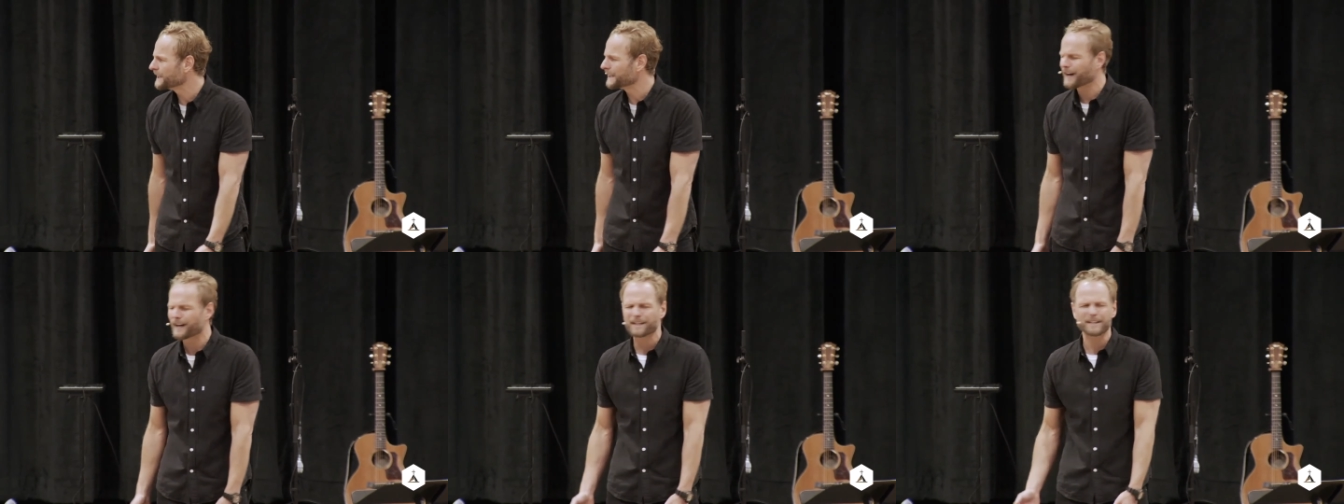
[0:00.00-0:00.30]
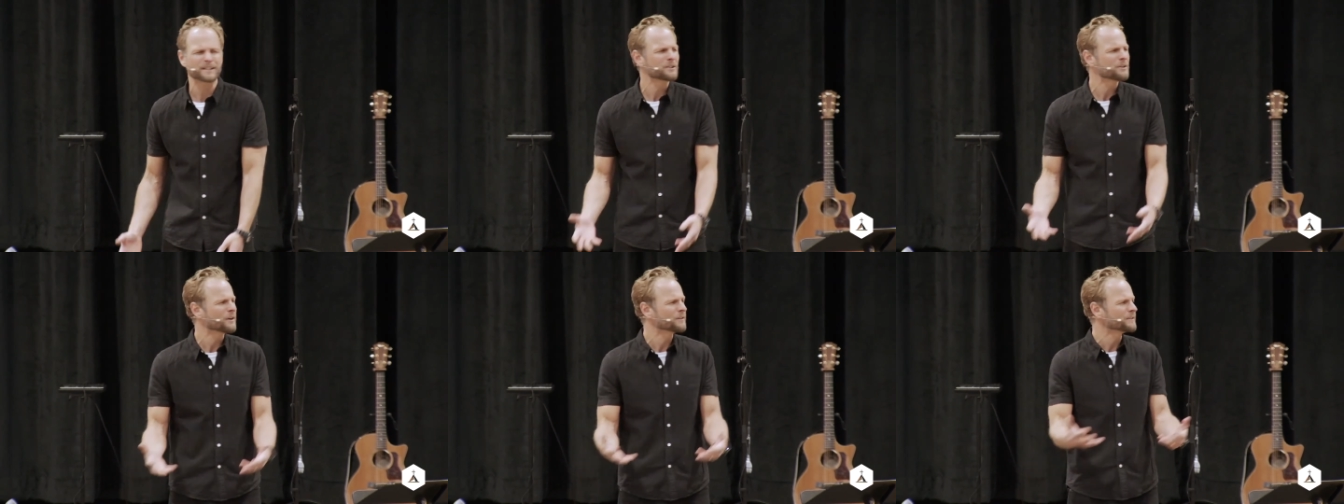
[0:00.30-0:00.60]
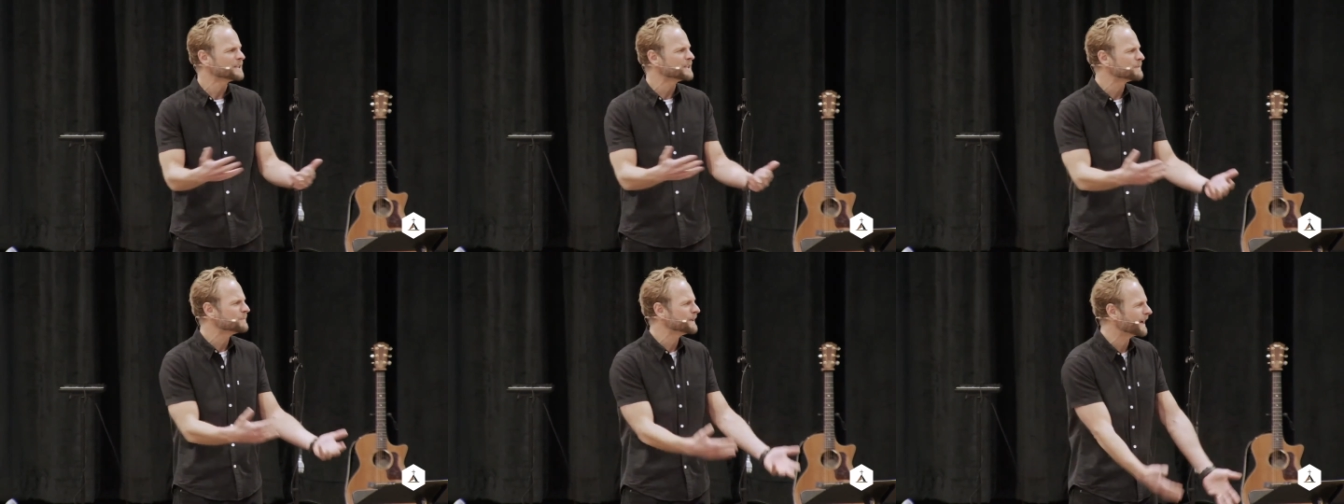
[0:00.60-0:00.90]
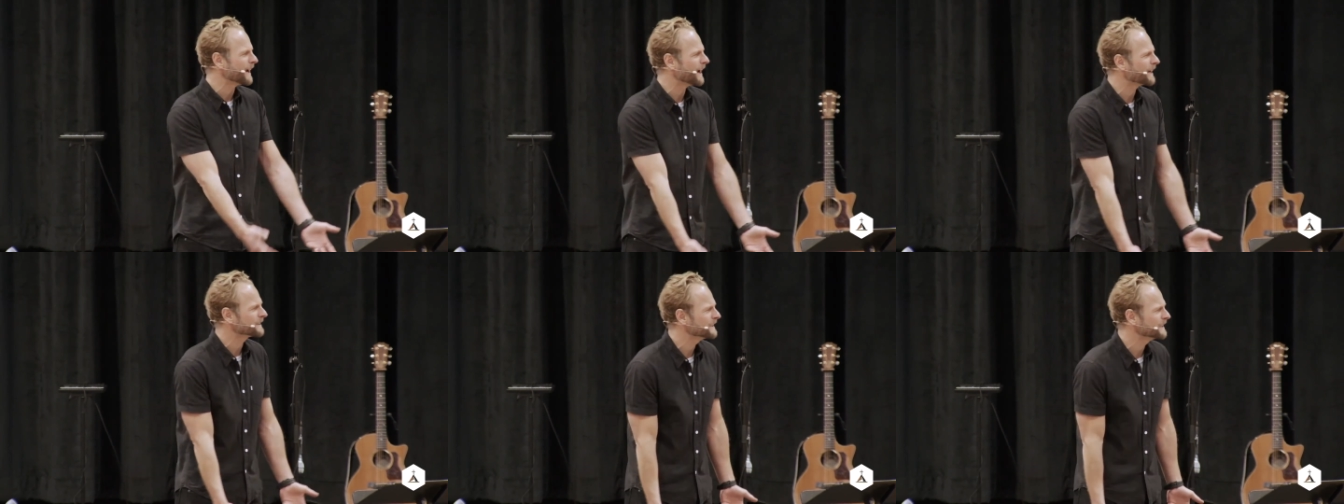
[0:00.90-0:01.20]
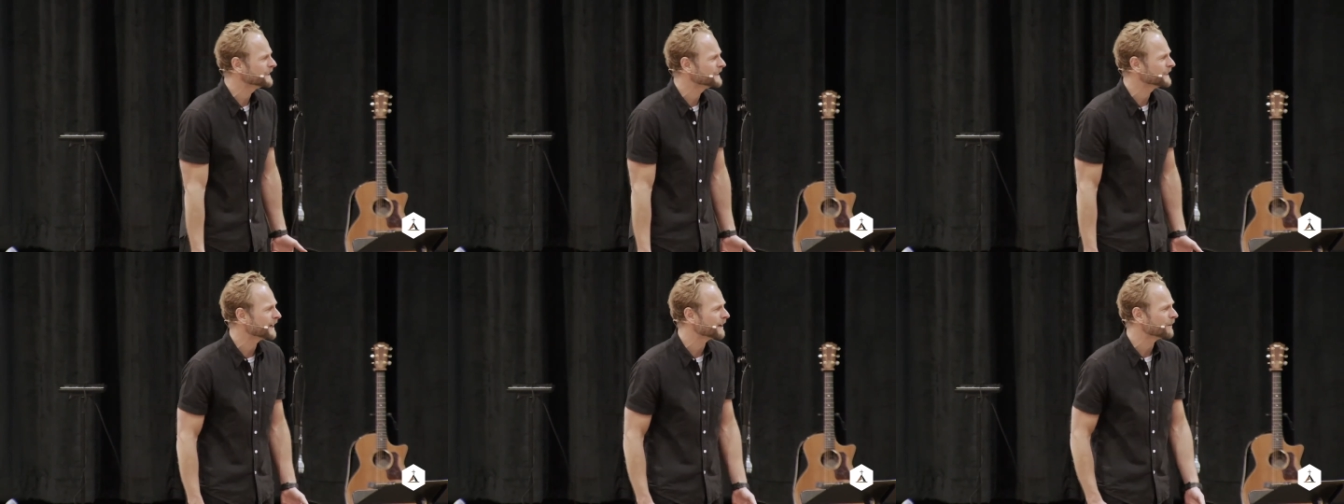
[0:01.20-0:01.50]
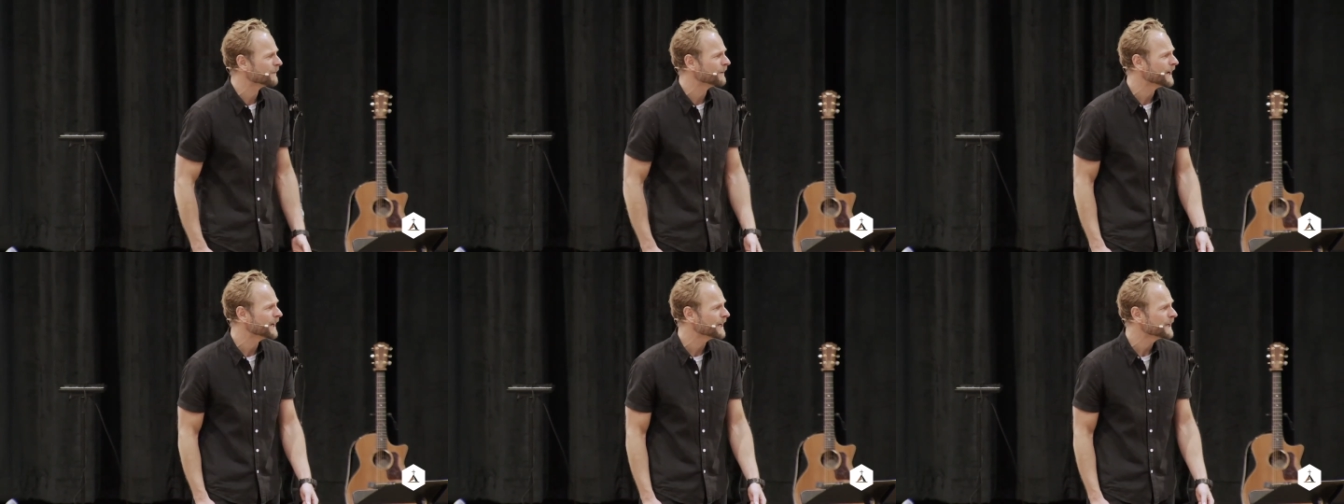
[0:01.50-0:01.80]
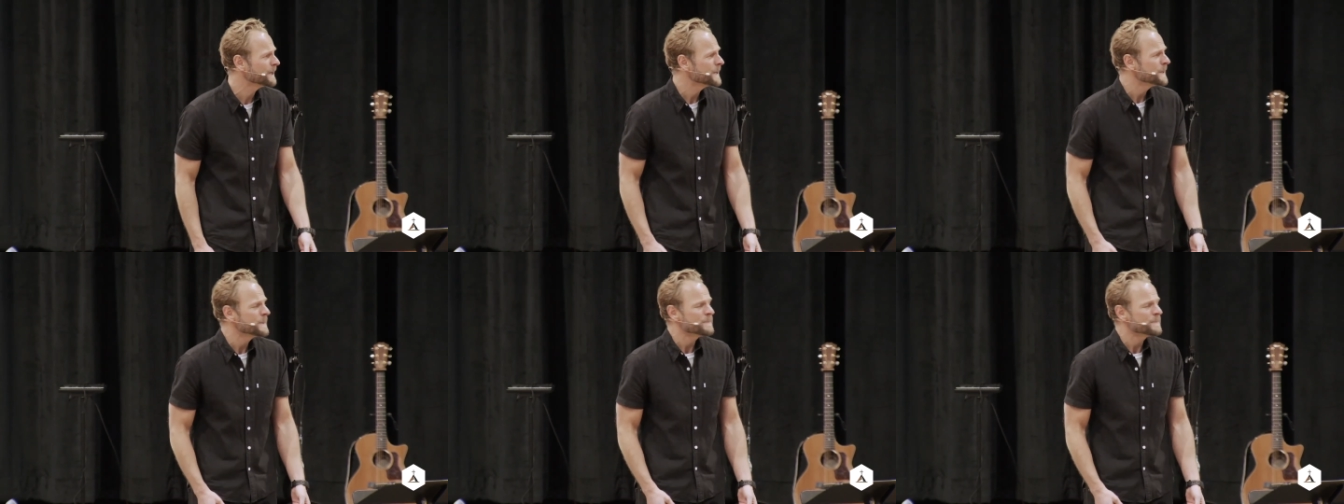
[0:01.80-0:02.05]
that, and you don't need to be acting in that way.